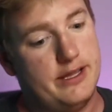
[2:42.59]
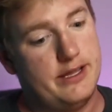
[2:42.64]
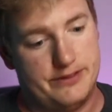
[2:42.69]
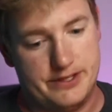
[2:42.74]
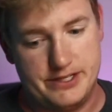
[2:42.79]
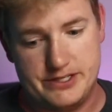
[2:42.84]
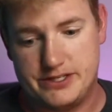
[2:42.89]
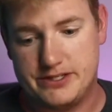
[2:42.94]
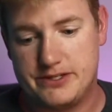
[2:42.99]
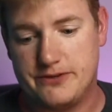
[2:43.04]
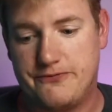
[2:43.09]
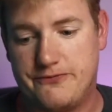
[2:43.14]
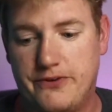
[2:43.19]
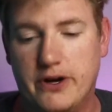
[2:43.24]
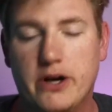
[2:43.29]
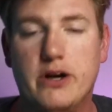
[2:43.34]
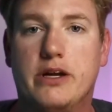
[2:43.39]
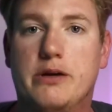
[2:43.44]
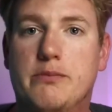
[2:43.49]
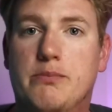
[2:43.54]
this is a
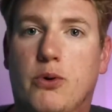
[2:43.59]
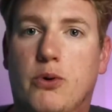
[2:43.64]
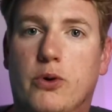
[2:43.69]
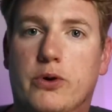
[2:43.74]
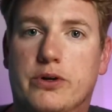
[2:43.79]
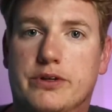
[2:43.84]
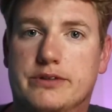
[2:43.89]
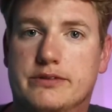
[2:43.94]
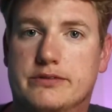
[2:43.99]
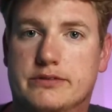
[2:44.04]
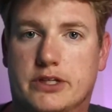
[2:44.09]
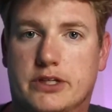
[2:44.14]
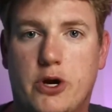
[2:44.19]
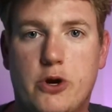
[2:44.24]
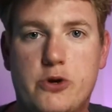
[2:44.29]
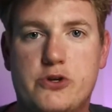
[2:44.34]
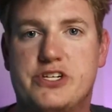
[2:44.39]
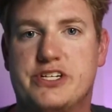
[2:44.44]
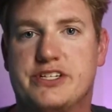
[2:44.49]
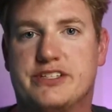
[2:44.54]
very important
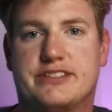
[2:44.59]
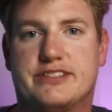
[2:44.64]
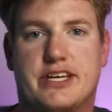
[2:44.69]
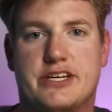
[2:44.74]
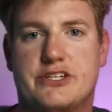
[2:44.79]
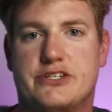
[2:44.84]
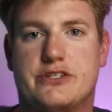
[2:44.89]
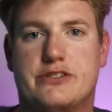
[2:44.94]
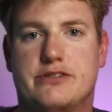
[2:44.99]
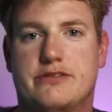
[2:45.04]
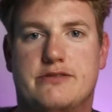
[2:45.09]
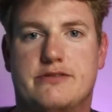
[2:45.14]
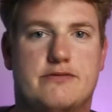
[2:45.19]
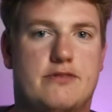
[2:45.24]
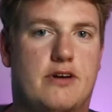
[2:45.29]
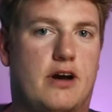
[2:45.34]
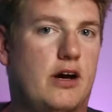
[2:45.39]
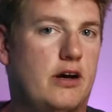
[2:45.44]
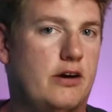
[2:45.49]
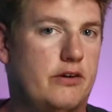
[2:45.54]
coaching session
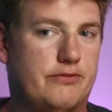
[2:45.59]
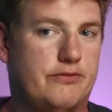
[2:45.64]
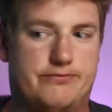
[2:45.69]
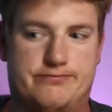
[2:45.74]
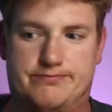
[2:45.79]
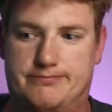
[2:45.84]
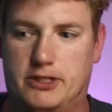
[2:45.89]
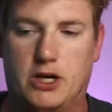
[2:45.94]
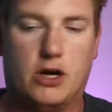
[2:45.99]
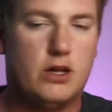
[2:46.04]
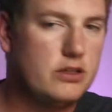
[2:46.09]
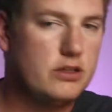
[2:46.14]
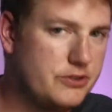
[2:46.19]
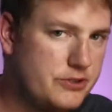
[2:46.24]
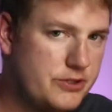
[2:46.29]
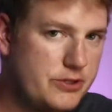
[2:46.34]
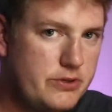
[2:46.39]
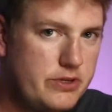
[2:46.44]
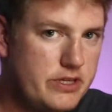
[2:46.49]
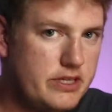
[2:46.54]
of Call of
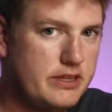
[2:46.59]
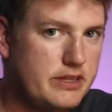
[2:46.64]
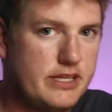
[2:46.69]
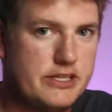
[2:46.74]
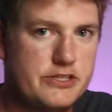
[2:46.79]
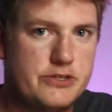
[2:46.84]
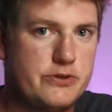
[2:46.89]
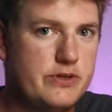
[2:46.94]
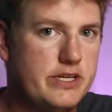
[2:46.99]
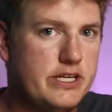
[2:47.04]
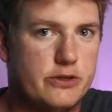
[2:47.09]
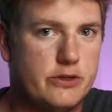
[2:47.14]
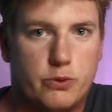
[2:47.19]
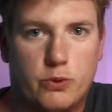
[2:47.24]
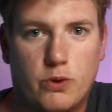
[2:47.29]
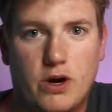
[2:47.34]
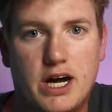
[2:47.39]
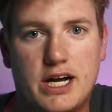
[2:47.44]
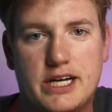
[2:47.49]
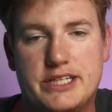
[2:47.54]
Duty that you need to
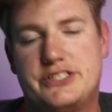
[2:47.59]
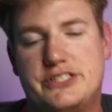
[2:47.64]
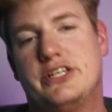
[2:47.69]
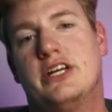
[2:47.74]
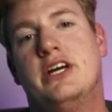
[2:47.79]
watch,